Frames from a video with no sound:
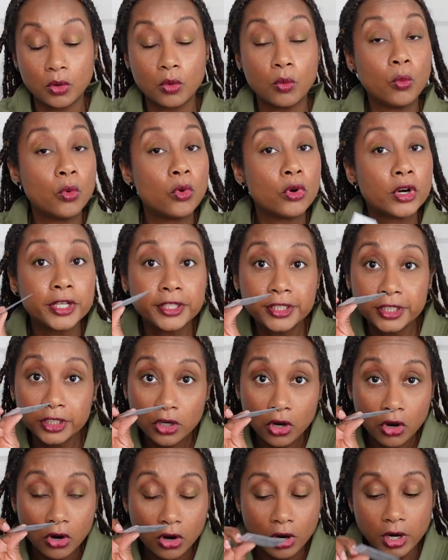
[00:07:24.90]
Warranty
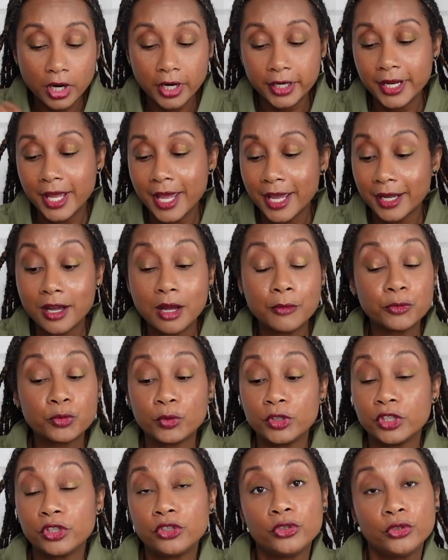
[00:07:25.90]
card, comes
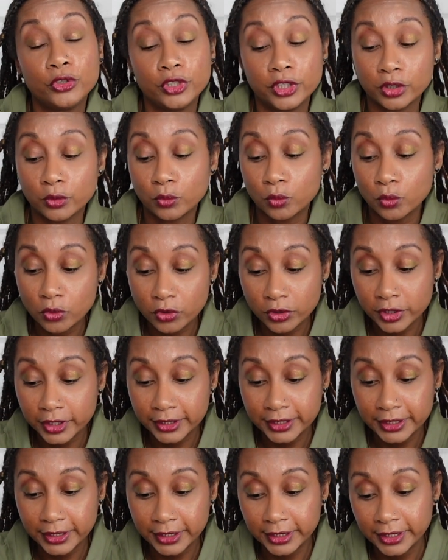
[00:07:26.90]
with a 2-year
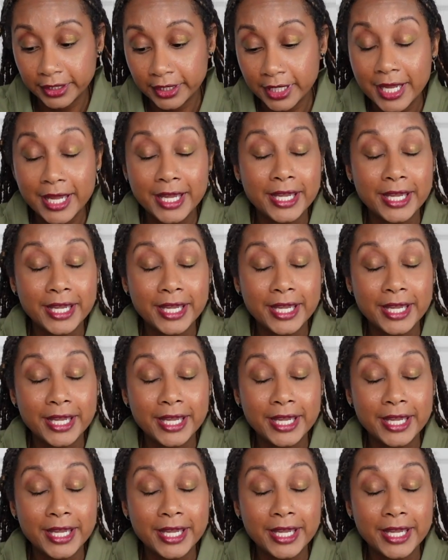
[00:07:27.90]
warranty.